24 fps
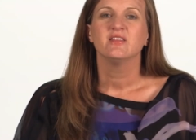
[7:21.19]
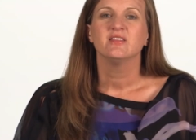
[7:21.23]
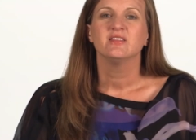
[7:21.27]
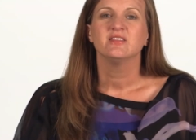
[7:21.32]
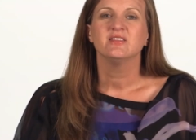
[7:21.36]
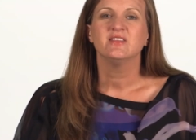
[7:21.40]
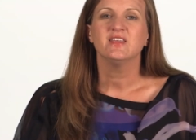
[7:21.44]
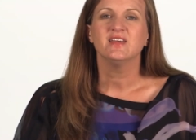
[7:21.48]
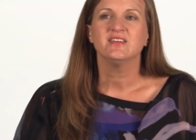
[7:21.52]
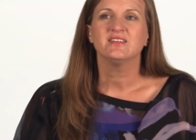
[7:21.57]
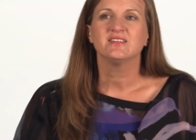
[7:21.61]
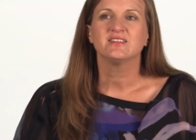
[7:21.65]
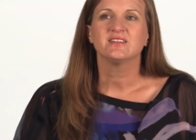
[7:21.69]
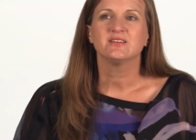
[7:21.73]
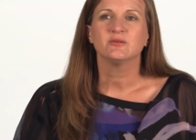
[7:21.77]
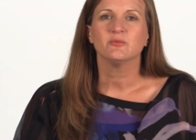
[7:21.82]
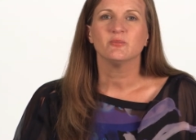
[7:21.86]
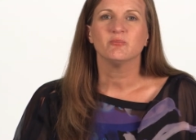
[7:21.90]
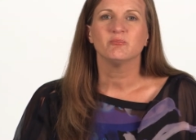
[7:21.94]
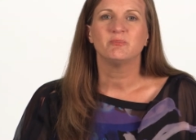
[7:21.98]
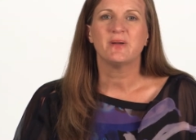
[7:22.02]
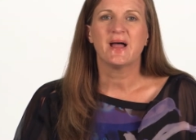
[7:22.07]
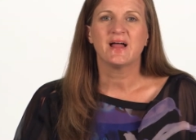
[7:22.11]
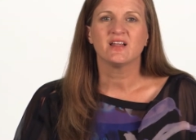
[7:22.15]
This
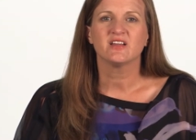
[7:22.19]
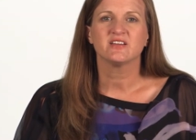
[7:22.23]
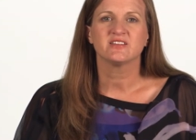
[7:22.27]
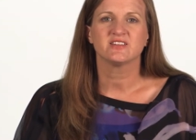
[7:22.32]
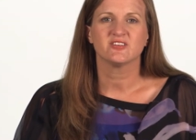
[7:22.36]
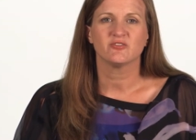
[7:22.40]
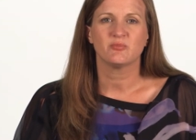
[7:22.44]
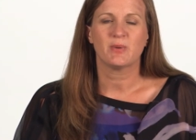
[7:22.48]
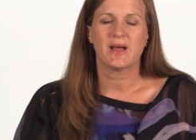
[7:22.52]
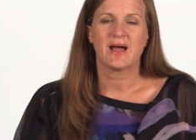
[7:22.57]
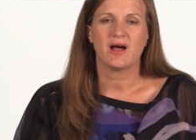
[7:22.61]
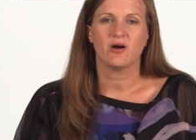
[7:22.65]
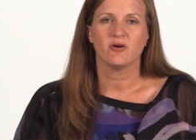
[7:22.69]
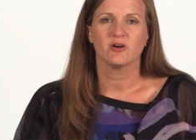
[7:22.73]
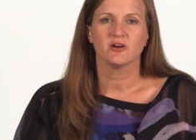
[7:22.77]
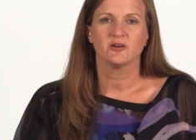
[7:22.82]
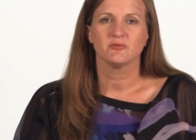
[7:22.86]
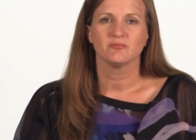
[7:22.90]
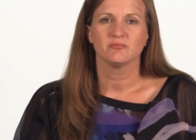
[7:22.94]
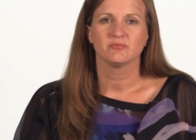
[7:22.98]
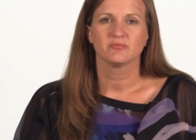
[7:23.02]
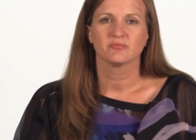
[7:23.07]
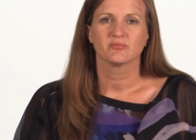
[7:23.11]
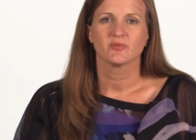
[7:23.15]
balance of power
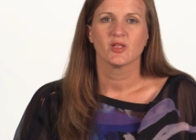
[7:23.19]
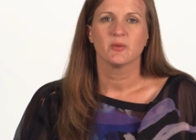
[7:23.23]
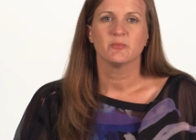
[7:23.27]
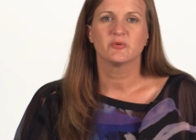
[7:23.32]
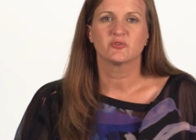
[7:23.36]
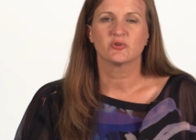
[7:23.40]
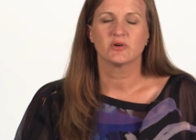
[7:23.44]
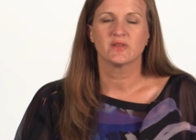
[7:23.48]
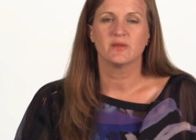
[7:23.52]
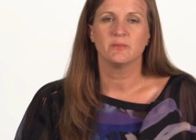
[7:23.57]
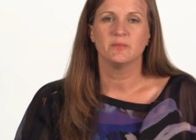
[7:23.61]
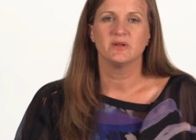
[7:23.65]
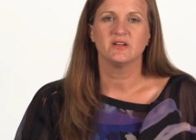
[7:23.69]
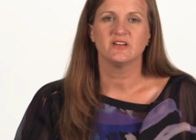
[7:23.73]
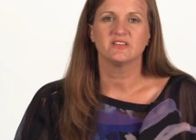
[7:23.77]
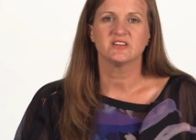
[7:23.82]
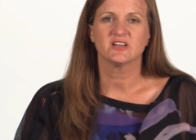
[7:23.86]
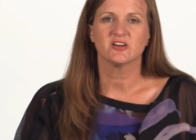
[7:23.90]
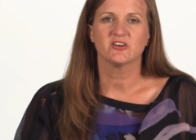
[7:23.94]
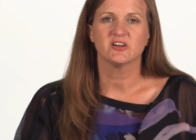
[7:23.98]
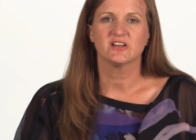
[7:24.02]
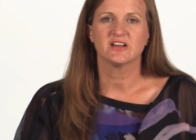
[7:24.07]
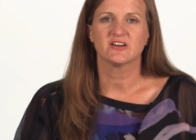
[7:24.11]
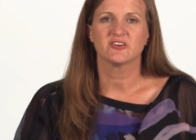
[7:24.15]
between the
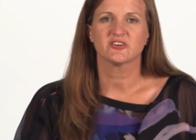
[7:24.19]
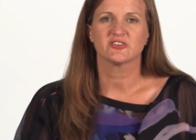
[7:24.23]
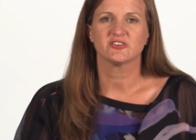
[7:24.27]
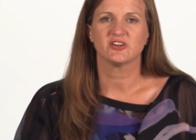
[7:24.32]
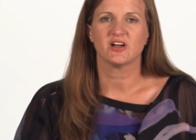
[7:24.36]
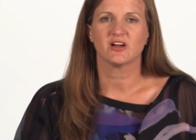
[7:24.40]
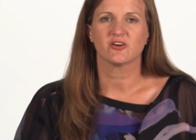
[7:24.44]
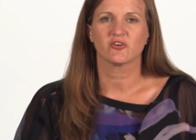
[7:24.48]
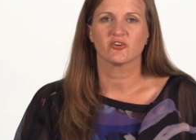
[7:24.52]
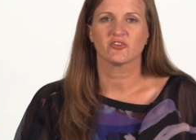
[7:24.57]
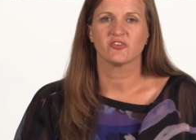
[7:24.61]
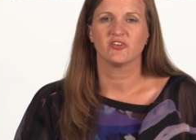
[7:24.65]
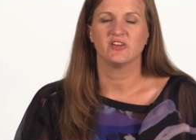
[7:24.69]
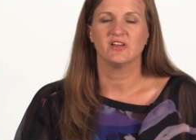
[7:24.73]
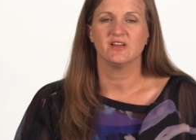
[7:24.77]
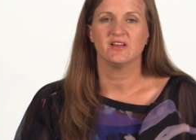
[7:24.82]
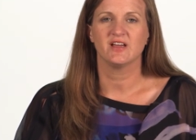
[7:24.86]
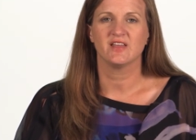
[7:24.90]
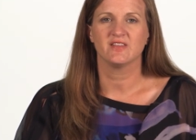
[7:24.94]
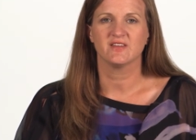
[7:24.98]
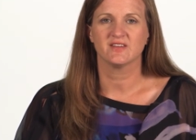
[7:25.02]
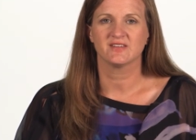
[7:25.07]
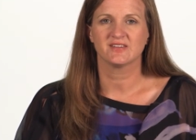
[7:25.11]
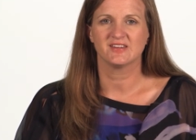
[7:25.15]
military aristocracy
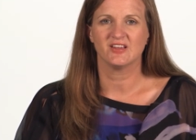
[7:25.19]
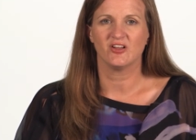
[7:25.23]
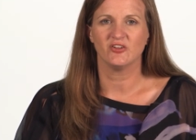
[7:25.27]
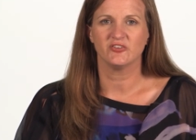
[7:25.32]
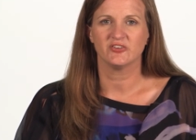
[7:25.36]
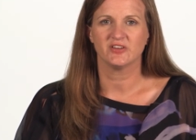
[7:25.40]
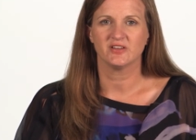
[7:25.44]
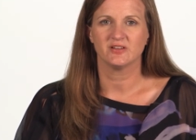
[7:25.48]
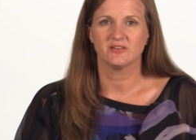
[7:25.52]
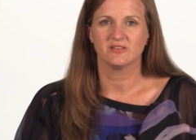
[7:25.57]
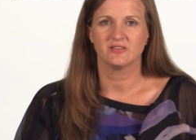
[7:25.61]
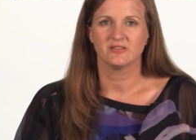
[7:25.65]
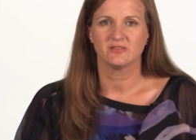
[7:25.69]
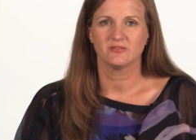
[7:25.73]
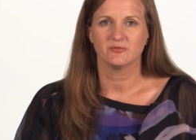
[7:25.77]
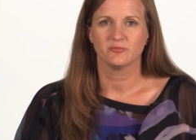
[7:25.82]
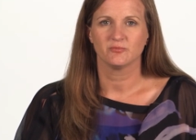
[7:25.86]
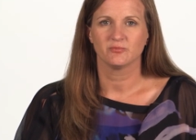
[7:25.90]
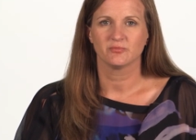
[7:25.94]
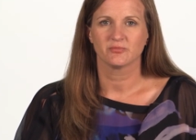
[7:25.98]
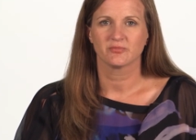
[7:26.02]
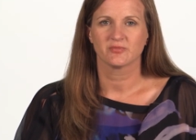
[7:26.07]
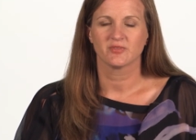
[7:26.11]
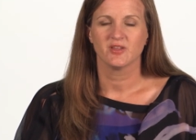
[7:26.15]
and the Sultan
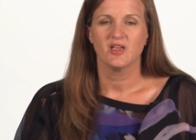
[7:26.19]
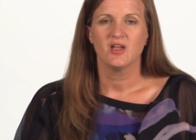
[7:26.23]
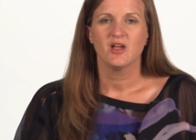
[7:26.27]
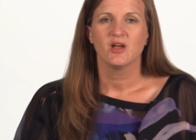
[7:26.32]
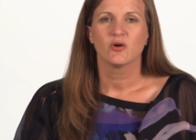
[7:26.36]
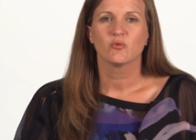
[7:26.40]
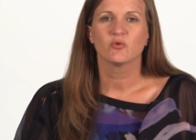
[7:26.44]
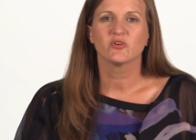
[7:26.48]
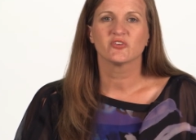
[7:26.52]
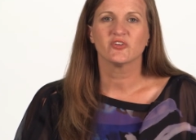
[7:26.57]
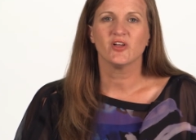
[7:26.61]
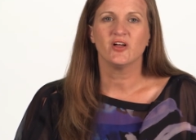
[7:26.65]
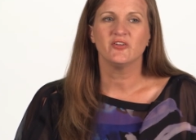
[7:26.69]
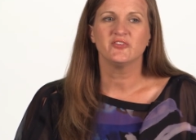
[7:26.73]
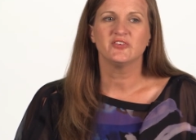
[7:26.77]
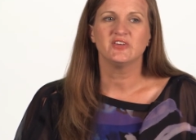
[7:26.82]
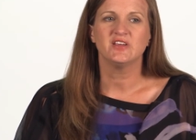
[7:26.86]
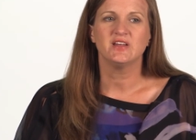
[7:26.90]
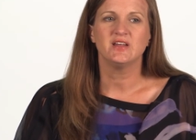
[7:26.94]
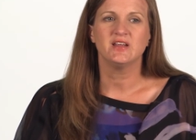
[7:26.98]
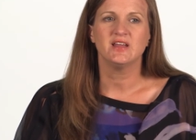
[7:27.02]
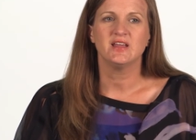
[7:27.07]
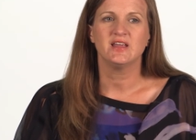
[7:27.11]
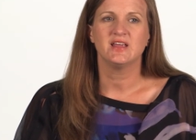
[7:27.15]

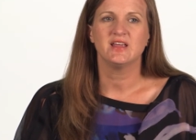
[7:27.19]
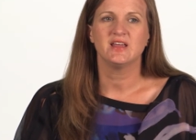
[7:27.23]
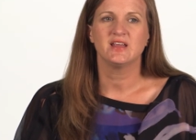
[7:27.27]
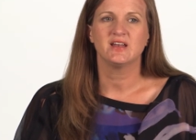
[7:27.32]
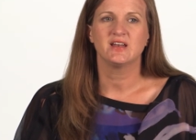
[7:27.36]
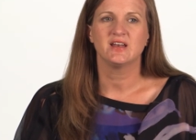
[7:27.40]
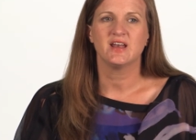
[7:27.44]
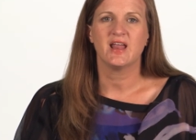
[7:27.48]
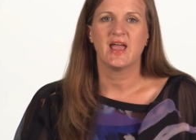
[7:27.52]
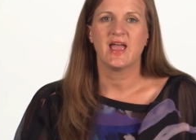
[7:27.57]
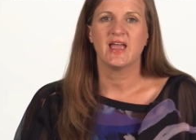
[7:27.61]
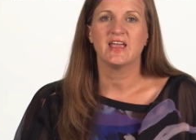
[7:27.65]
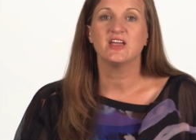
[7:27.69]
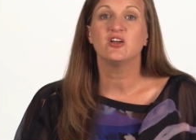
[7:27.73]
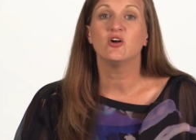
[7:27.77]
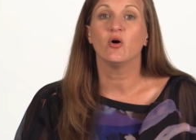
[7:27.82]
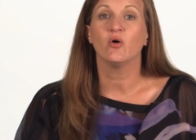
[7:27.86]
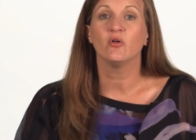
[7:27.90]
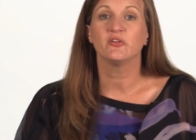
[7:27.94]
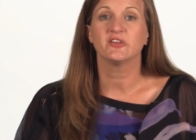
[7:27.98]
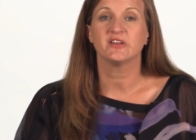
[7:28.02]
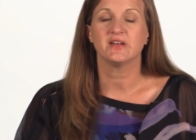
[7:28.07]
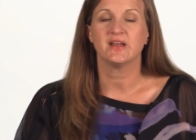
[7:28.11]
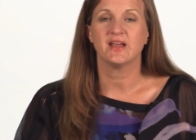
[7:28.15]
resulted in a
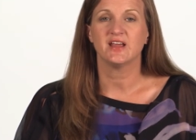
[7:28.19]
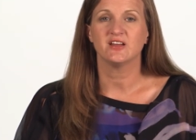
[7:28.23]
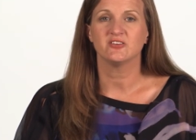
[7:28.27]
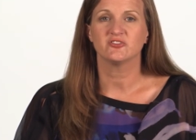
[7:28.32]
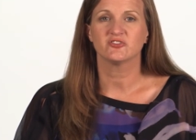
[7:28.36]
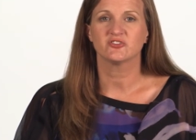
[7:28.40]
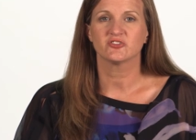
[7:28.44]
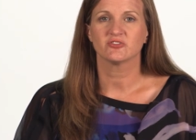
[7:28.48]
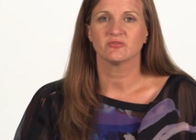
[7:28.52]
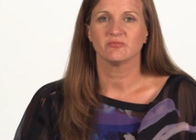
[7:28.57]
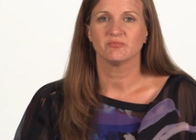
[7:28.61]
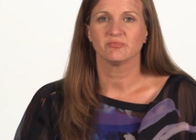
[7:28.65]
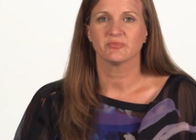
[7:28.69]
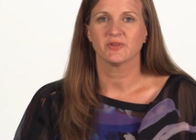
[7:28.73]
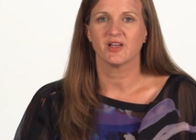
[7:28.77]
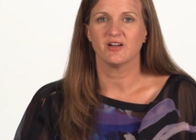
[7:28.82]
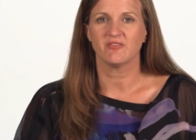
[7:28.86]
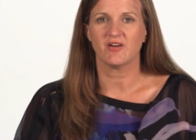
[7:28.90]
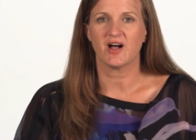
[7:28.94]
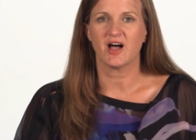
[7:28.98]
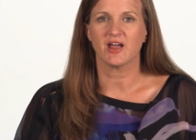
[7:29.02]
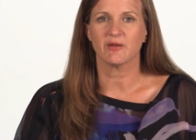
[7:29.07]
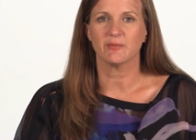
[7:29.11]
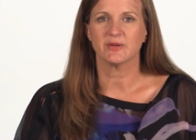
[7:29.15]
golden age
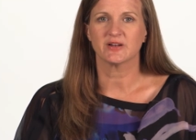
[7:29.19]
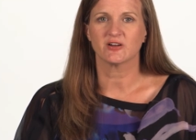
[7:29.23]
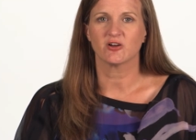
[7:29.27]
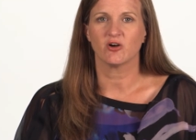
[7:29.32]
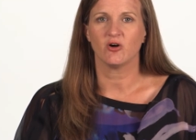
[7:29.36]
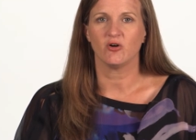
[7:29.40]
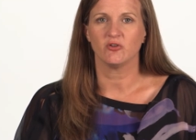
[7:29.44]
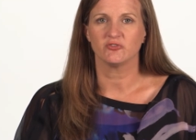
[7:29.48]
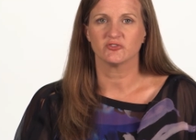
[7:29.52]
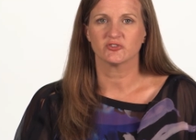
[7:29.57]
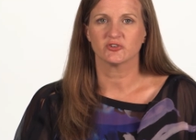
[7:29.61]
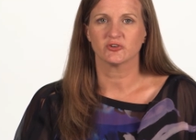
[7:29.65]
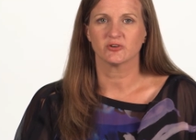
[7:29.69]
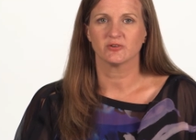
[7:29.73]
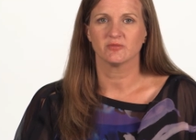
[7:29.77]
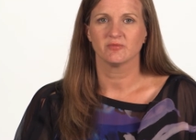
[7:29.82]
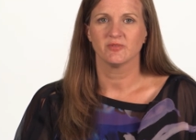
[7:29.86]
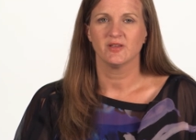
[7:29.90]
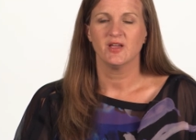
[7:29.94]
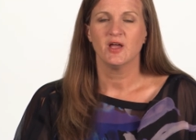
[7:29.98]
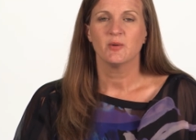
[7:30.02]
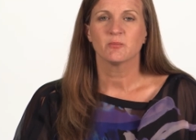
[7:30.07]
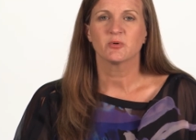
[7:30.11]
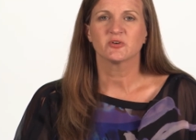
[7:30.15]
of Ottoman culture,
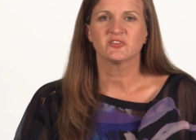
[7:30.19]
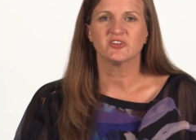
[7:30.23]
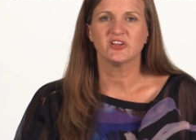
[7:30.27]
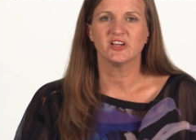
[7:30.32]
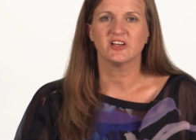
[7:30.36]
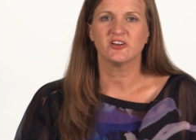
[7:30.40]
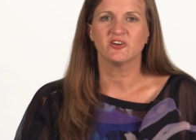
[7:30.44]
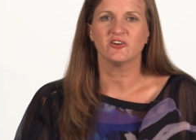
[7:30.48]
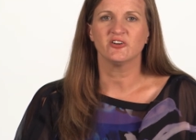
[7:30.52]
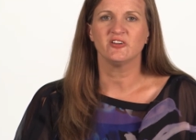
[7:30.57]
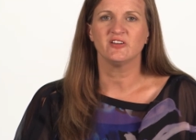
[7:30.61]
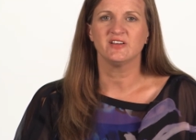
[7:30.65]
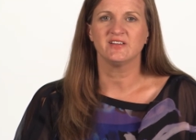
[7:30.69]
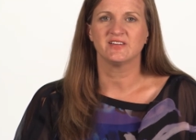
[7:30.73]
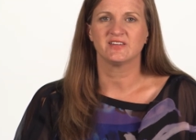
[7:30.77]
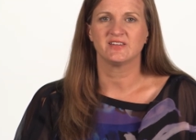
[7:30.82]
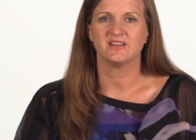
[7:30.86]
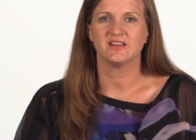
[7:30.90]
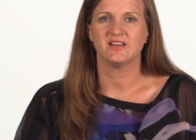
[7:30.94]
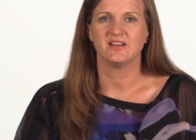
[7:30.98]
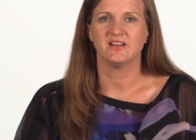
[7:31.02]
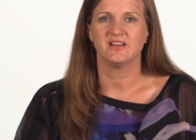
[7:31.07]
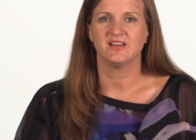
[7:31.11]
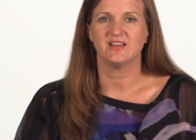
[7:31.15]
particularly
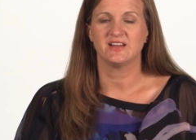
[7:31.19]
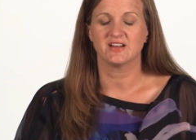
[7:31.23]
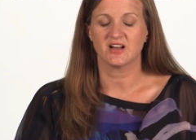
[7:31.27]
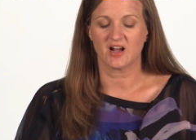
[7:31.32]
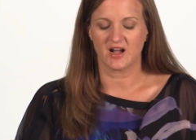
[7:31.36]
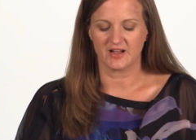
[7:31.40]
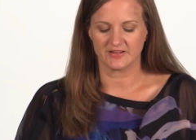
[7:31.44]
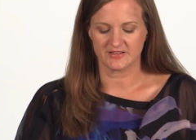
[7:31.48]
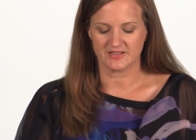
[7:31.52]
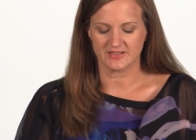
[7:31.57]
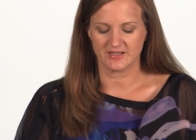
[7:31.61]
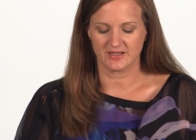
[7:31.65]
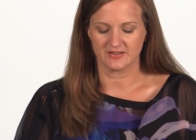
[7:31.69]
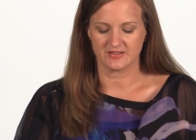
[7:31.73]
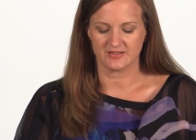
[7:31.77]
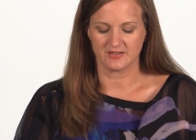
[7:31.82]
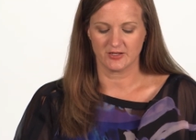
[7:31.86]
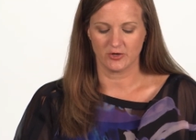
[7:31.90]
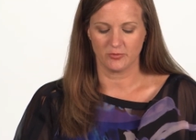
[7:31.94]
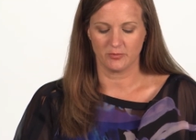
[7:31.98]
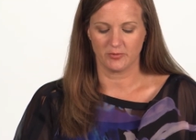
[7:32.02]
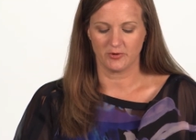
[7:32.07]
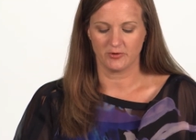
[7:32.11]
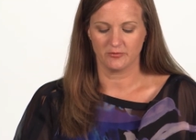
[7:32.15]
seen in
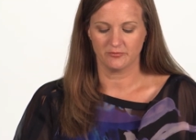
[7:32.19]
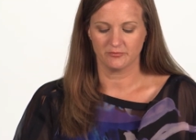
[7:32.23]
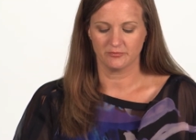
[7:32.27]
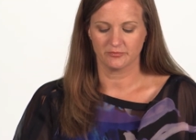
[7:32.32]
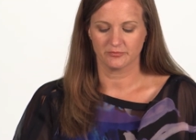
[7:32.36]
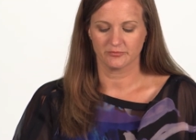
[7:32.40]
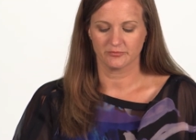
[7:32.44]
Constantinople.